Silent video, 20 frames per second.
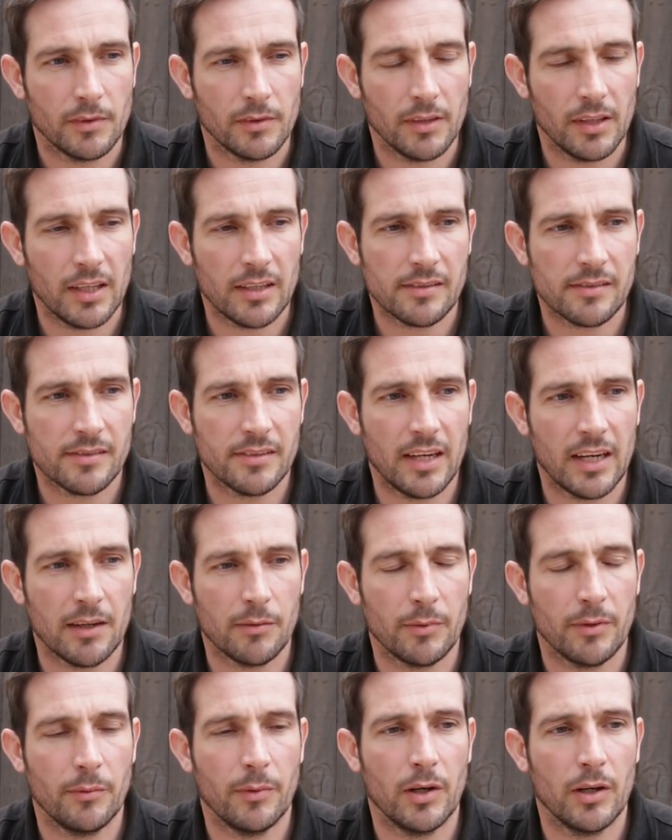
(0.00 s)
The last
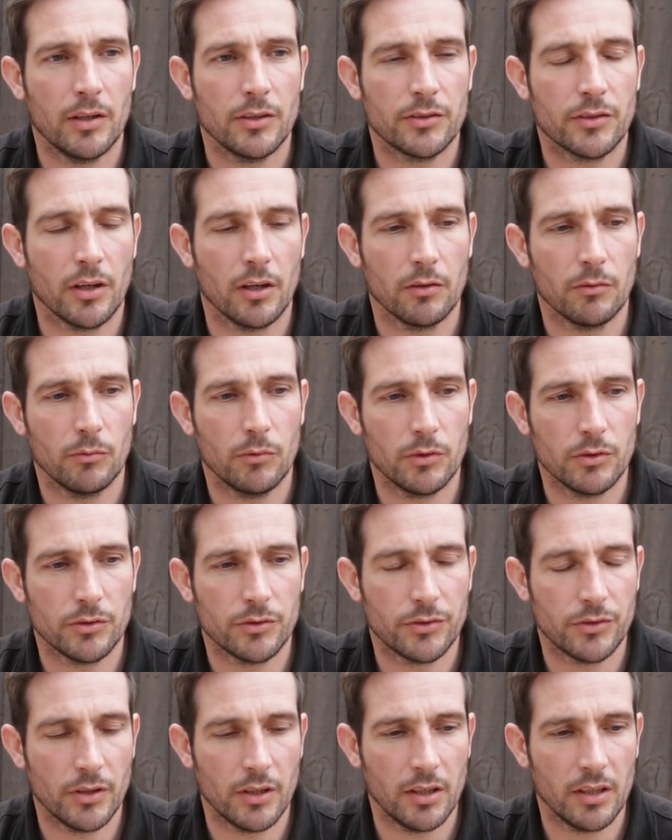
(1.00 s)
site we worked on
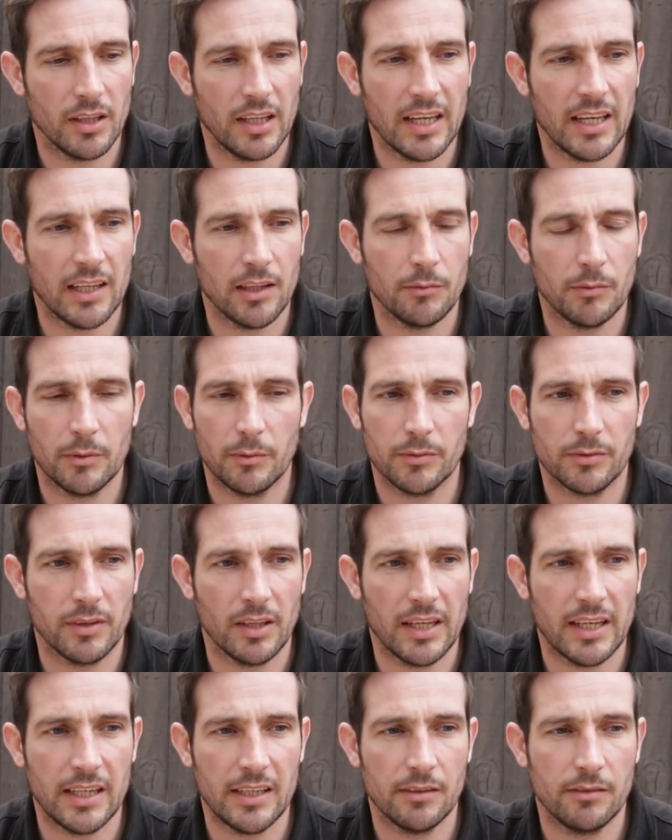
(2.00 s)
was Leyland. We was
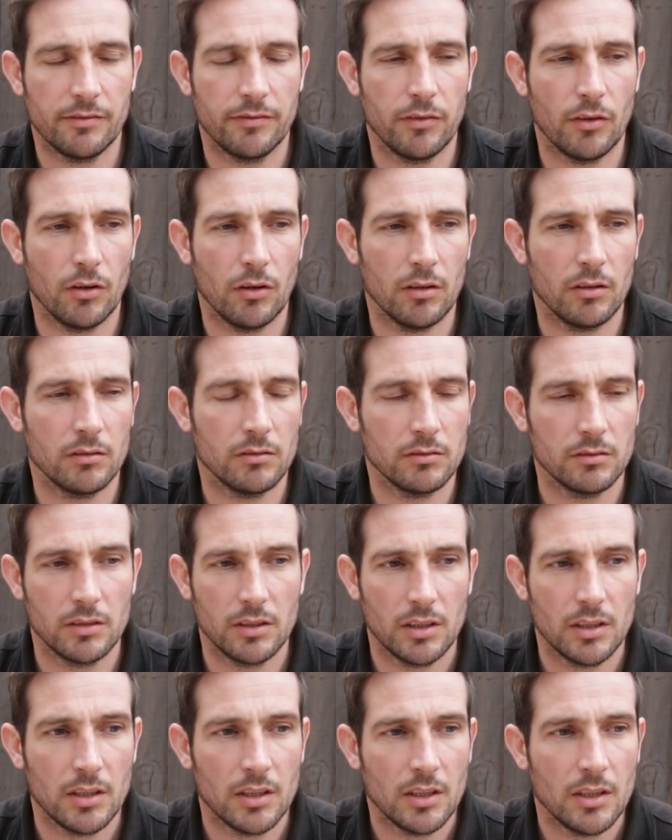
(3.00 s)
laying four
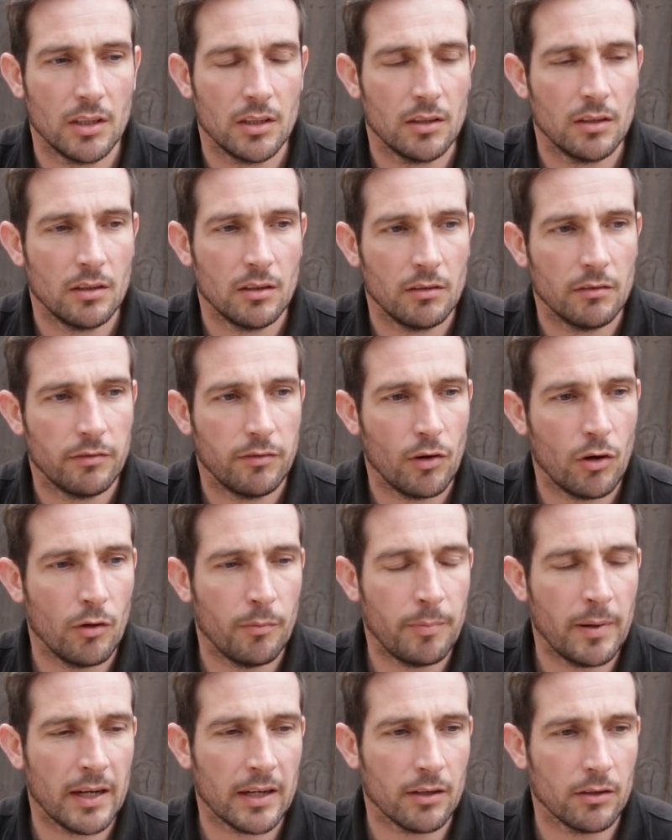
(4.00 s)

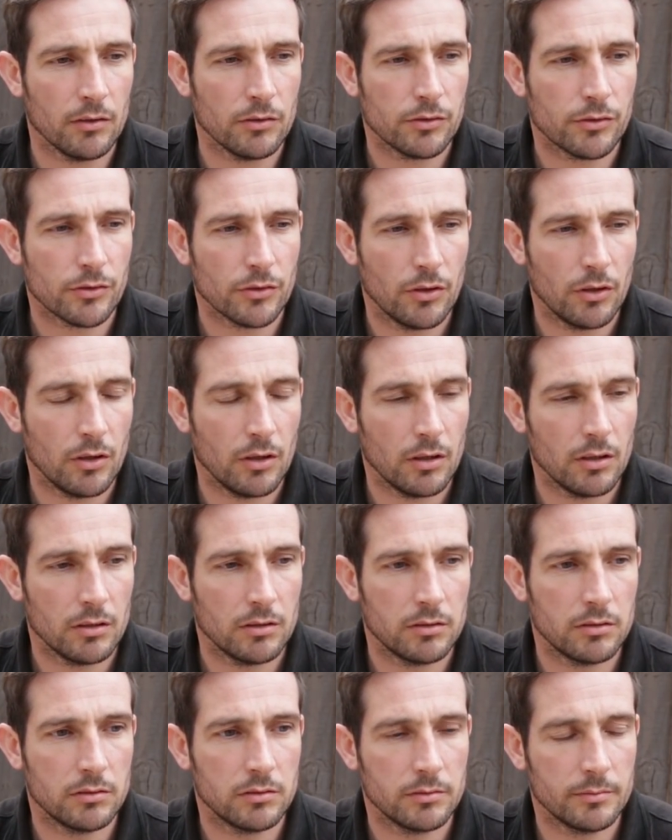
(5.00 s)
panels, so
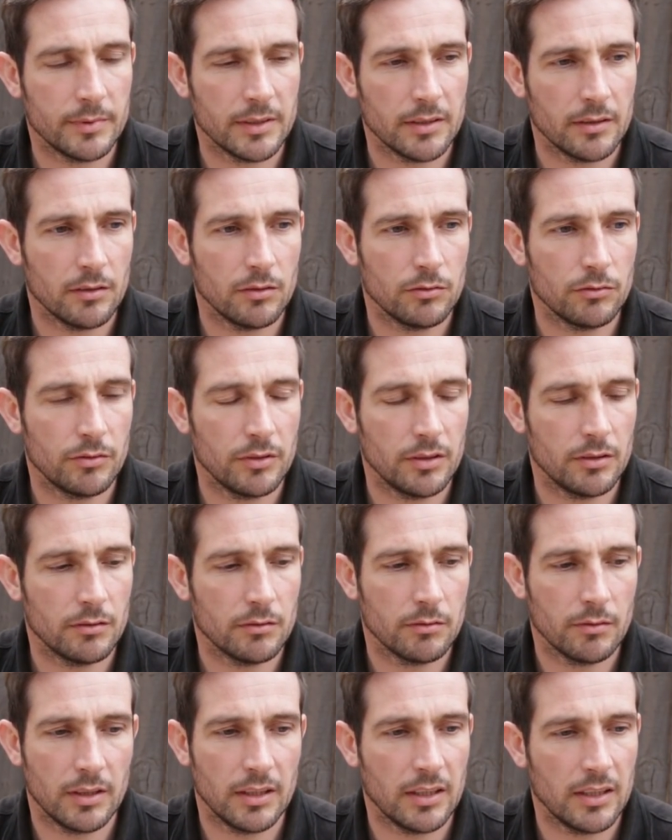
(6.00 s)
100.
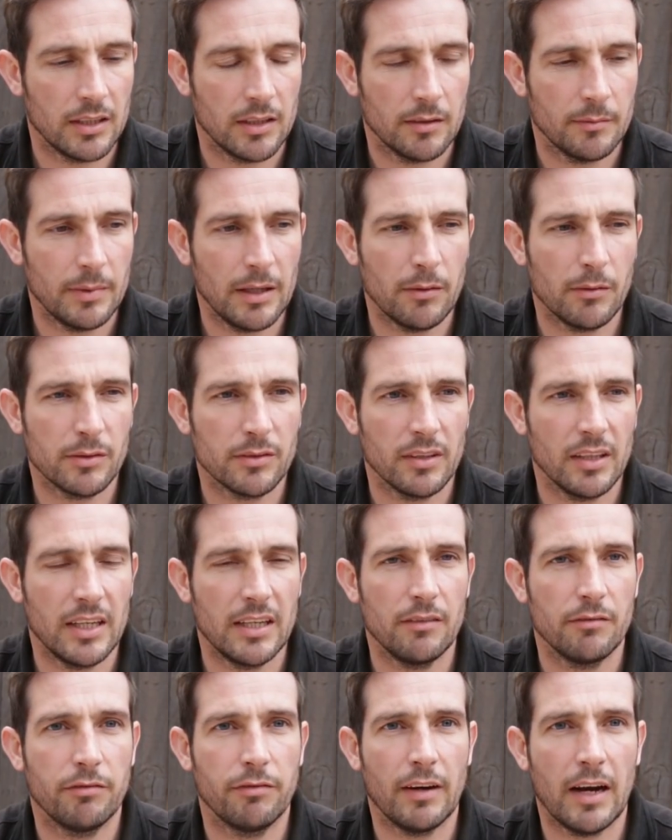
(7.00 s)
That was
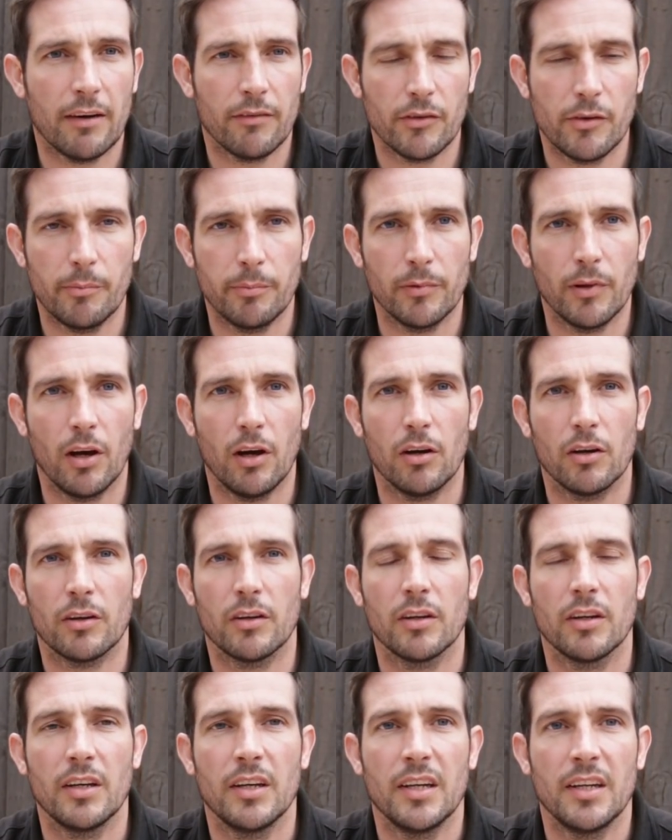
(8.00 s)
laying 500
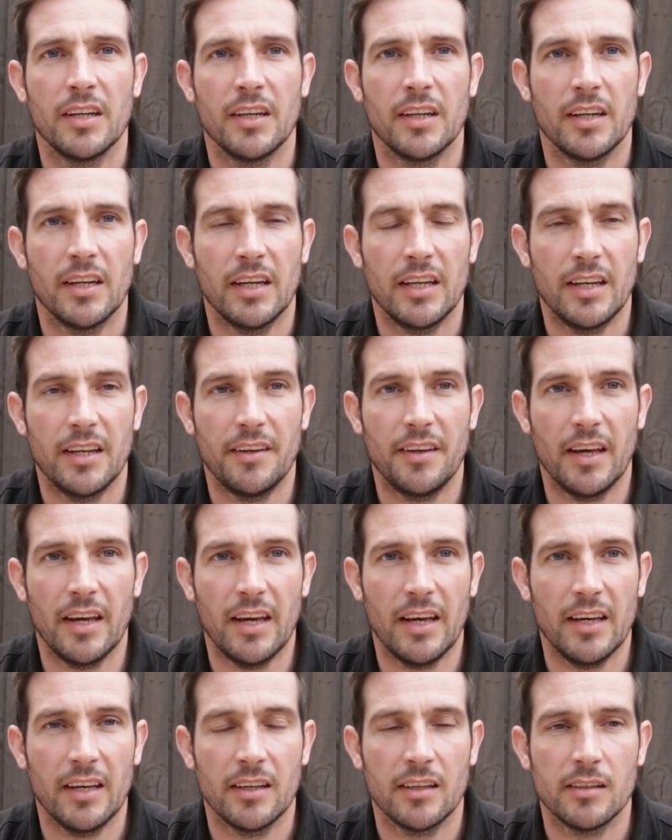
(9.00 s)
block in a
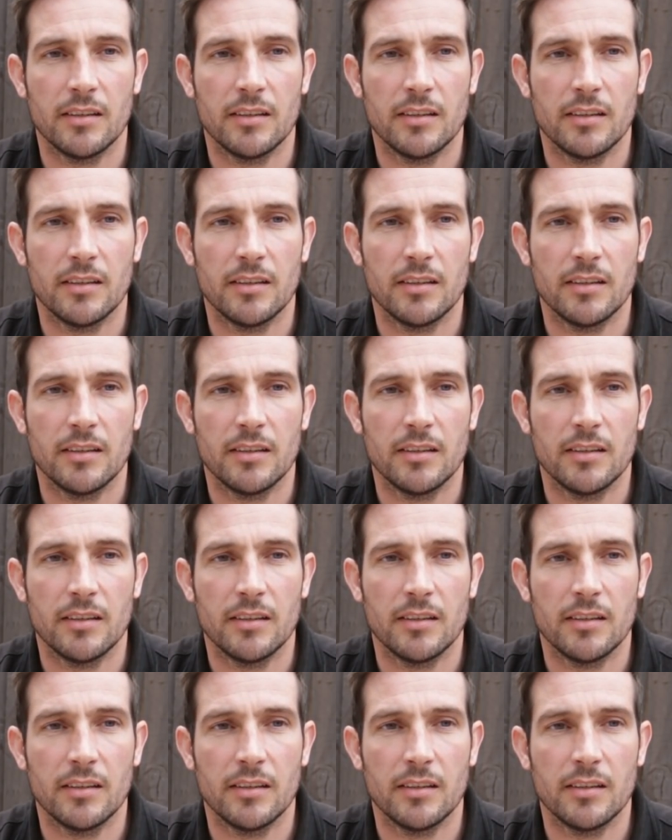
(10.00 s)
day.